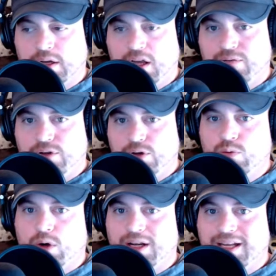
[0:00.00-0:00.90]
If you
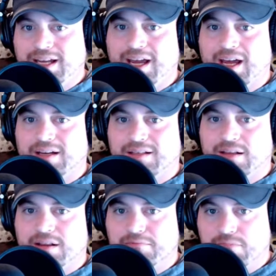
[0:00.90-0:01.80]
want to get
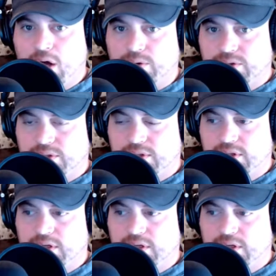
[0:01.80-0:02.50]
the most